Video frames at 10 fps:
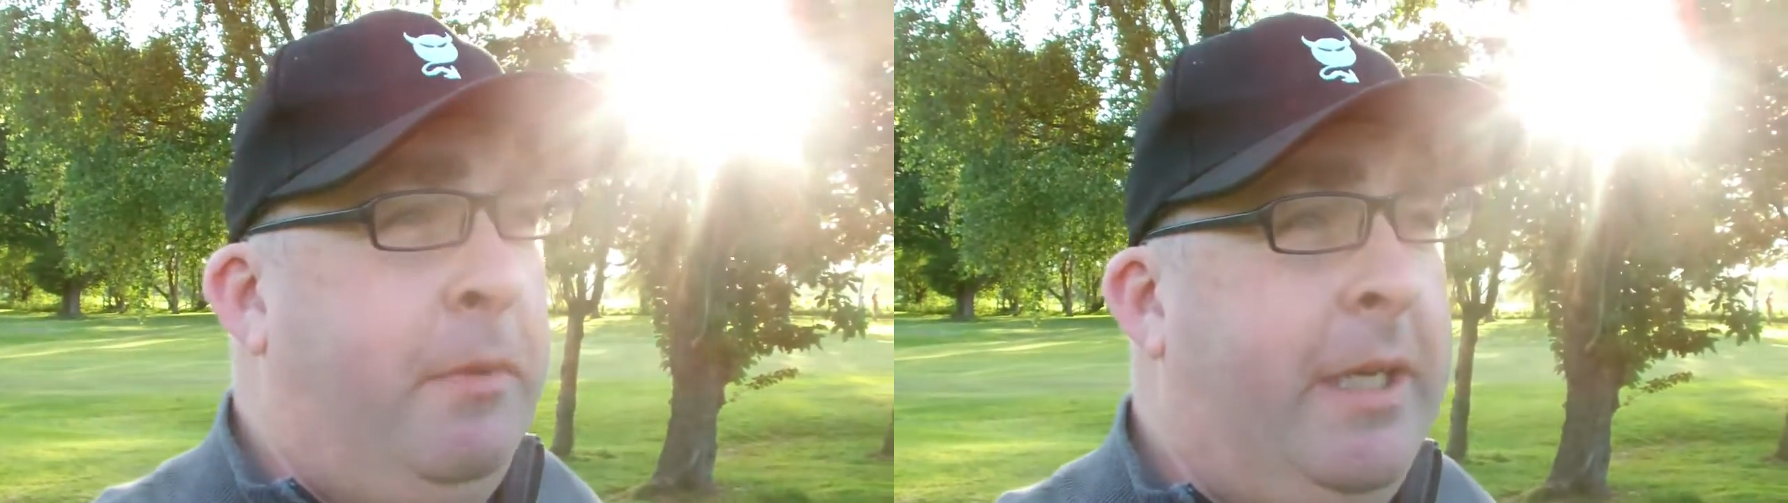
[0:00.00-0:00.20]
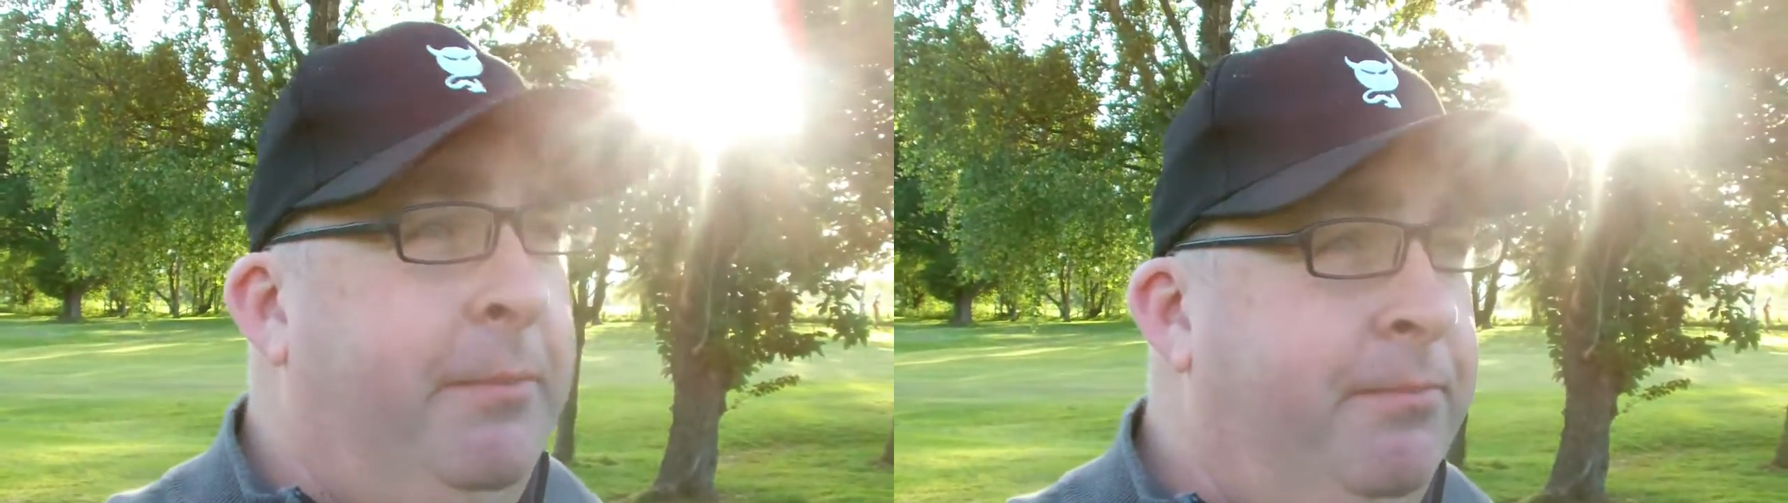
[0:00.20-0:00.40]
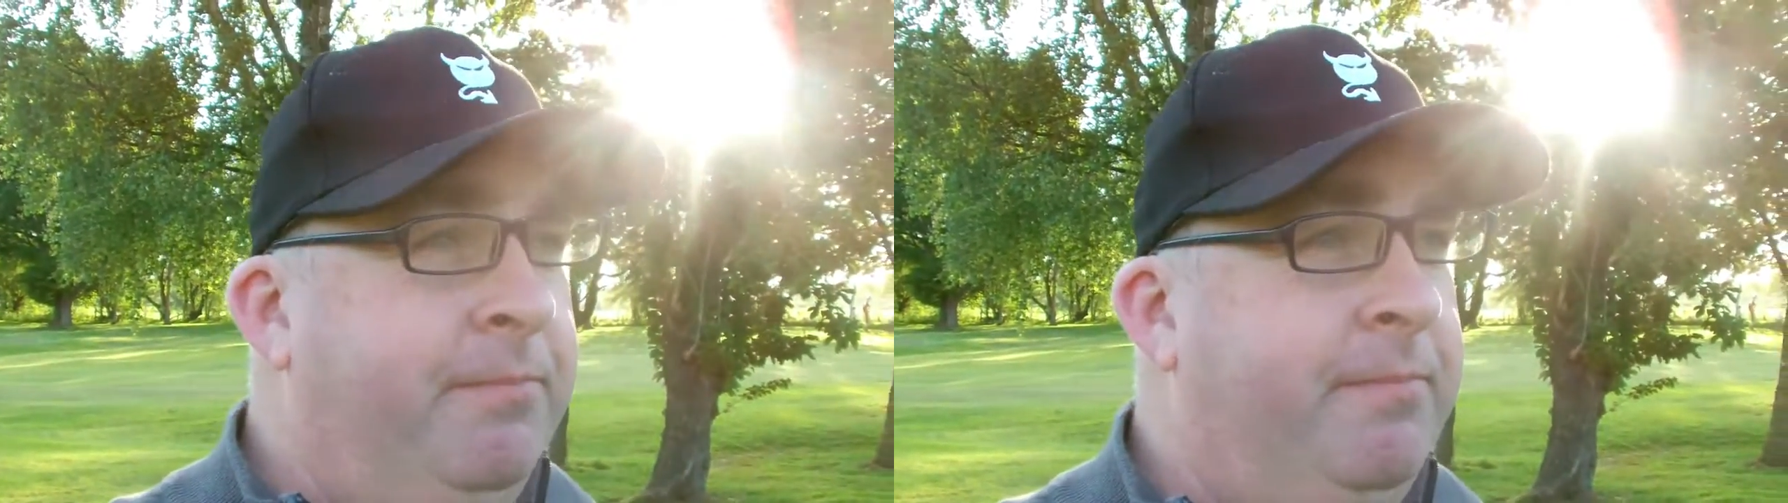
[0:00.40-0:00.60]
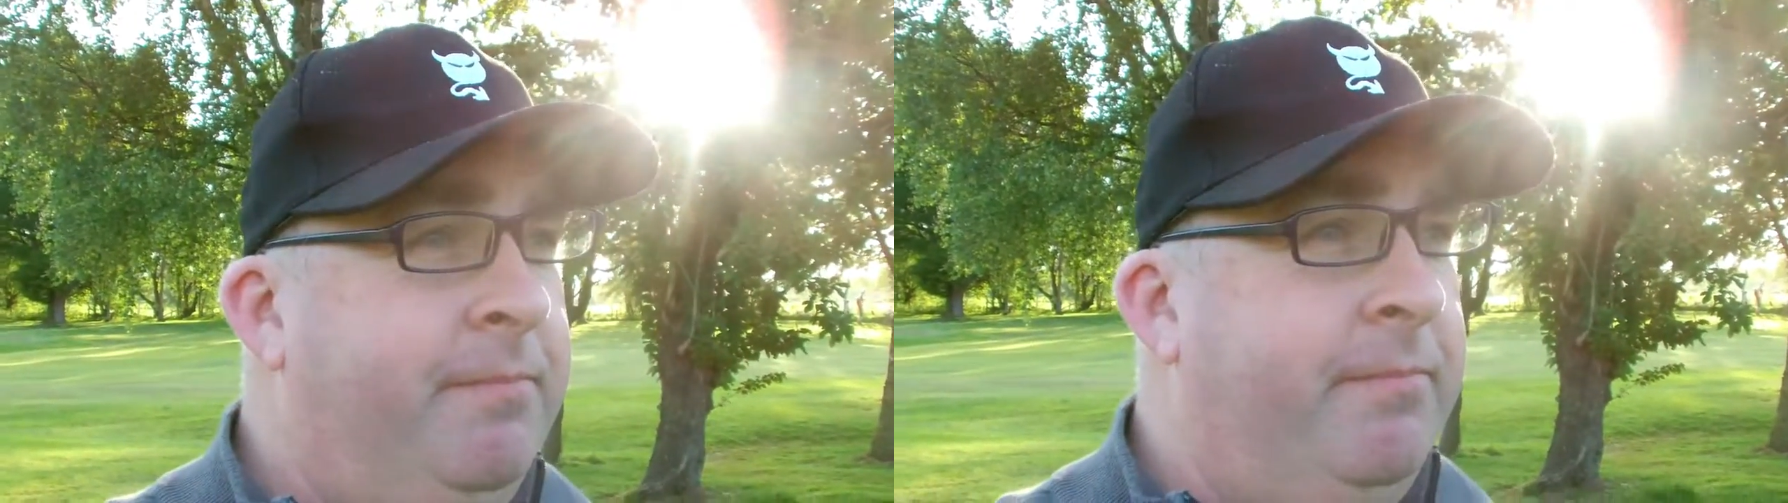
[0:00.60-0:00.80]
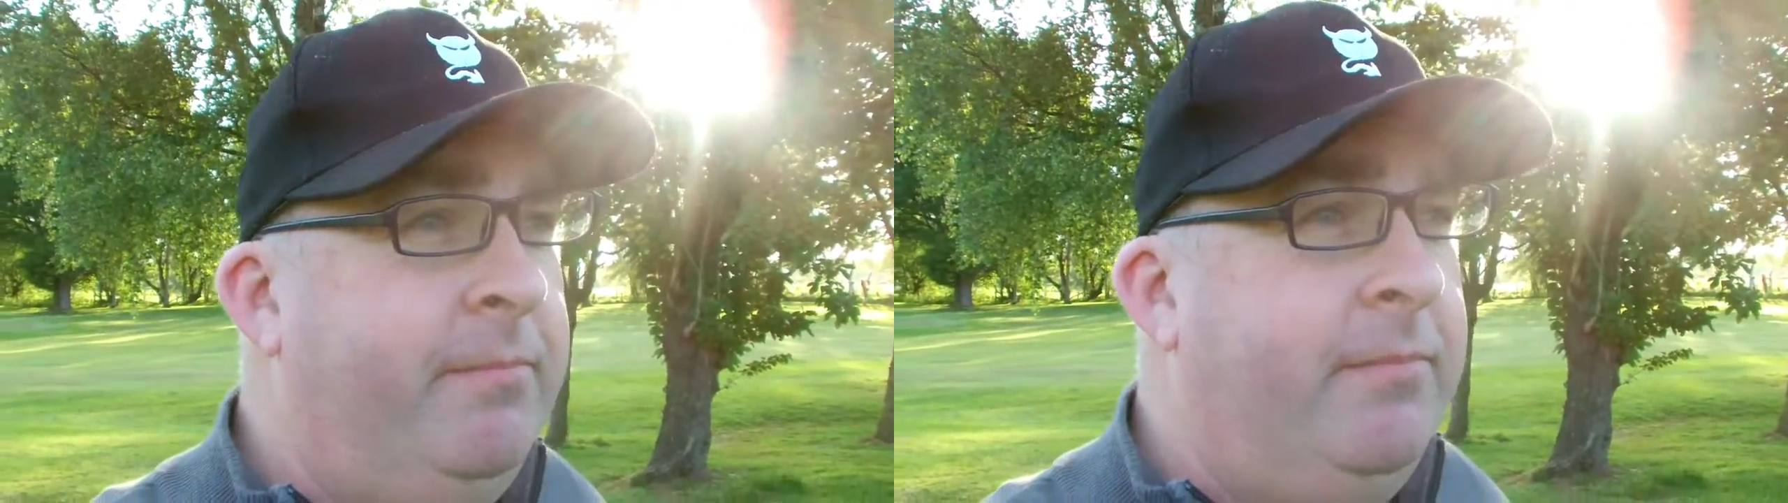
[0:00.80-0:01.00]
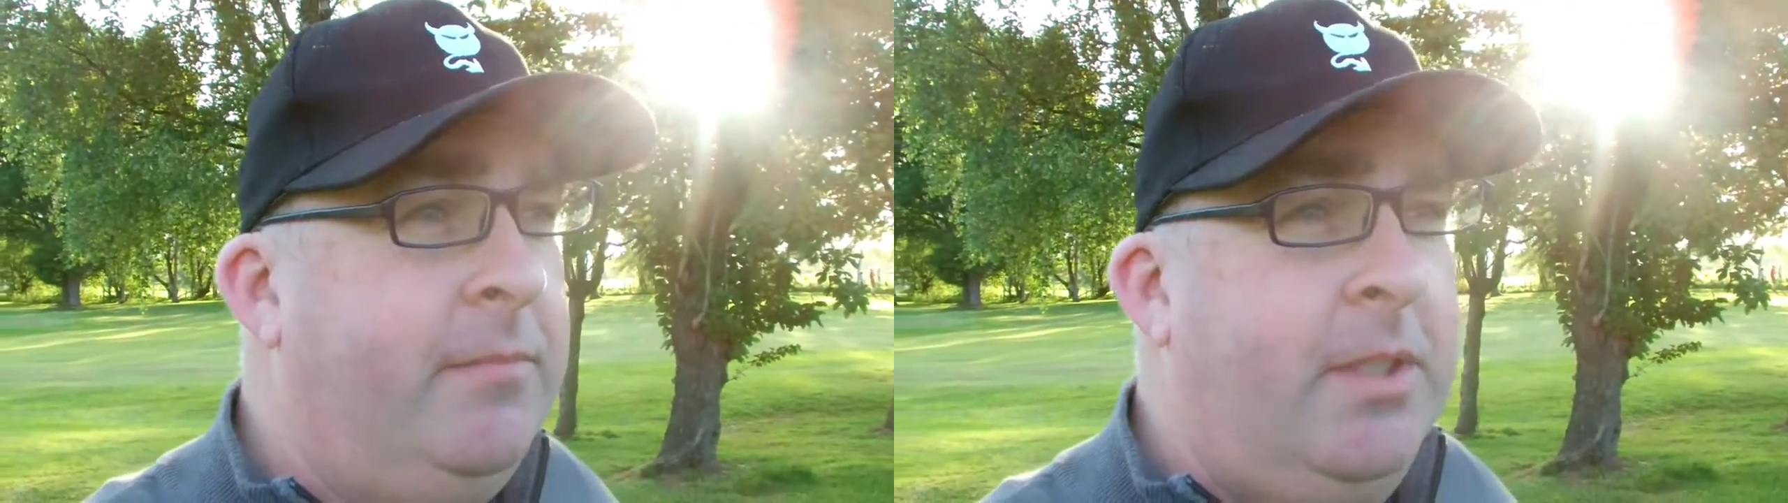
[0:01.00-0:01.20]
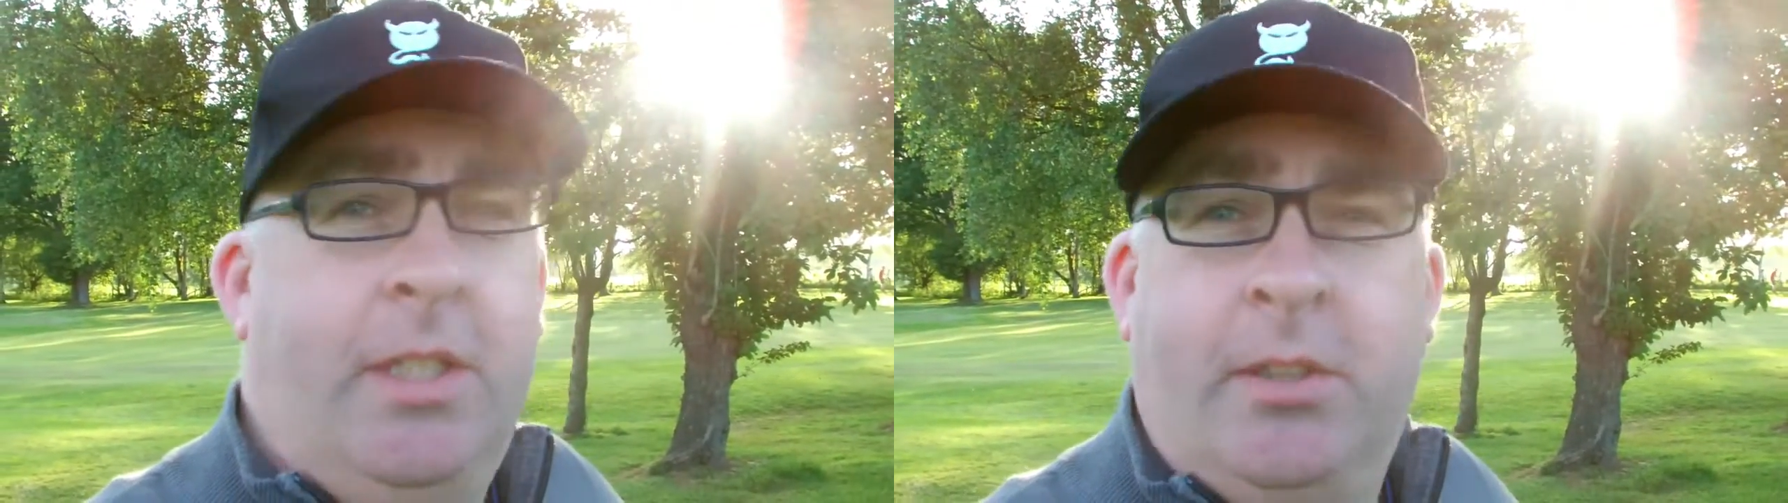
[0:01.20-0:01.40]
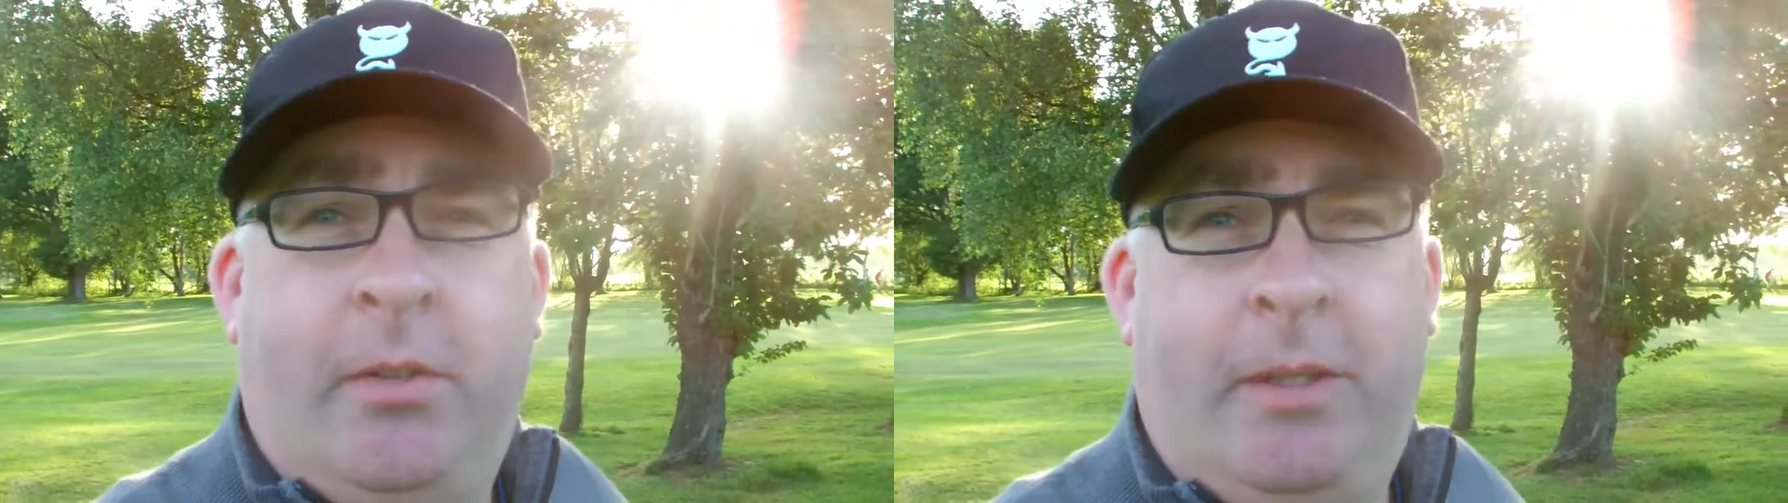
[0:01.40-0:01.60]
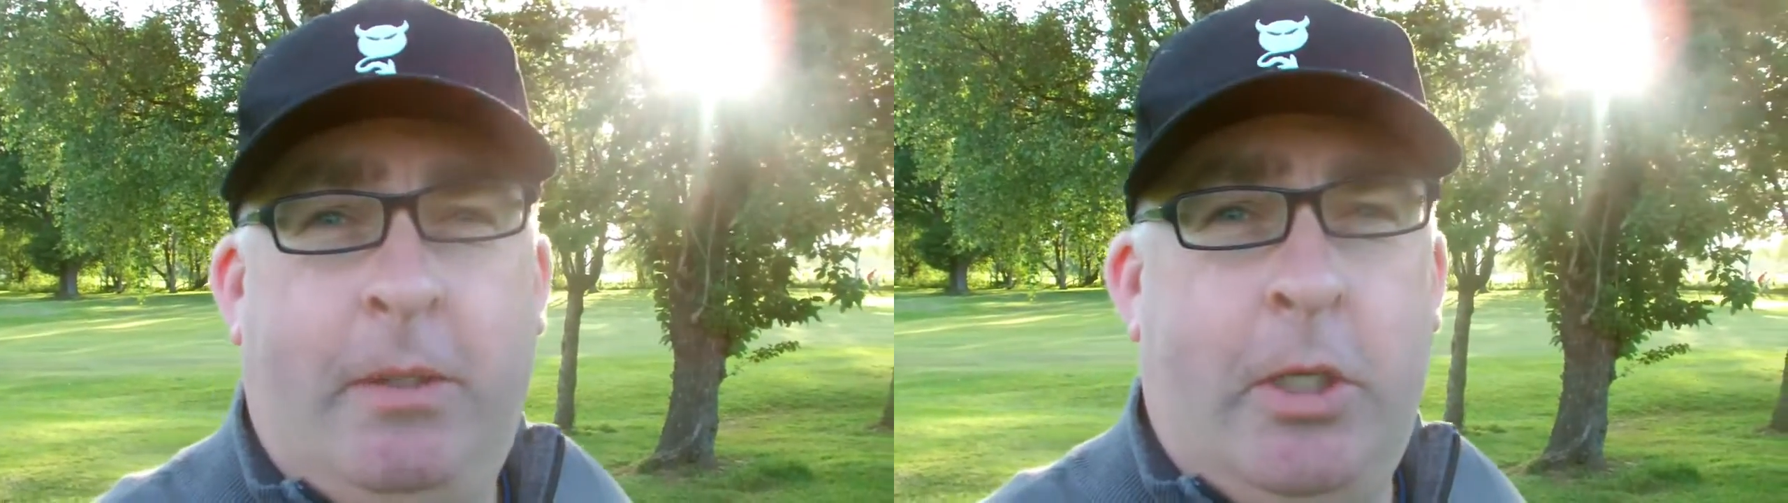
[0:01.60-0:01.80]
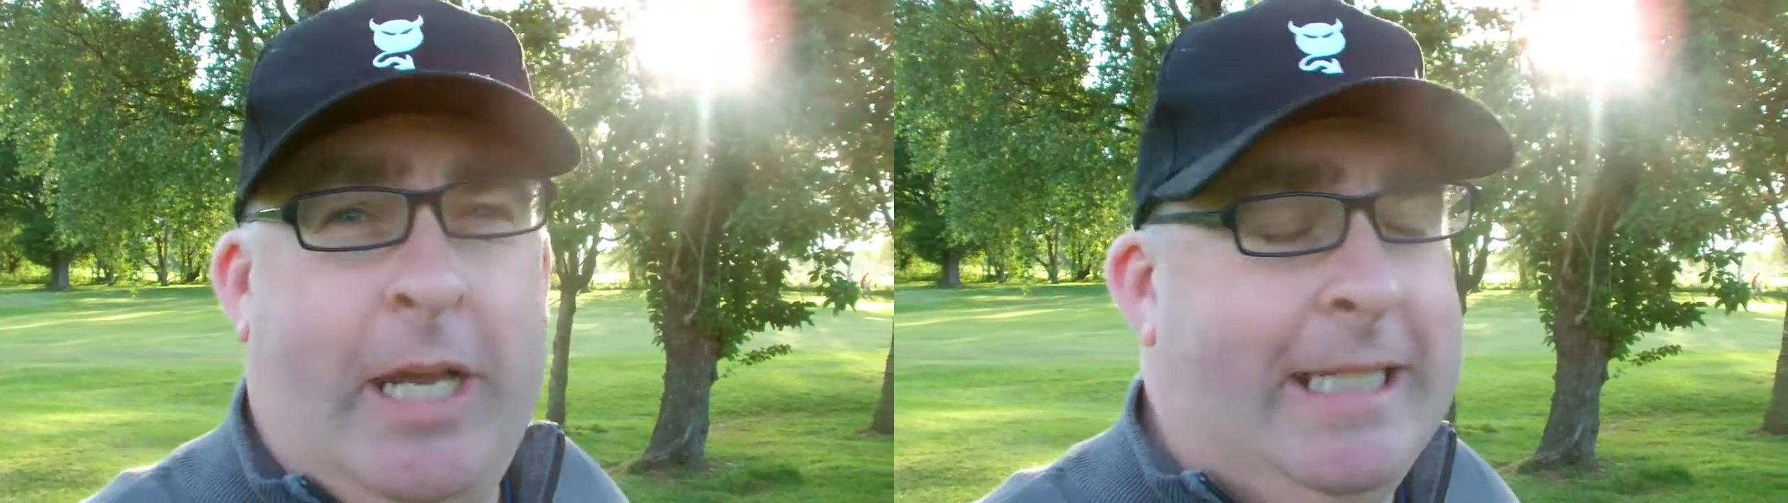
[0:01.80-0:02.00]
here. So we're going to do that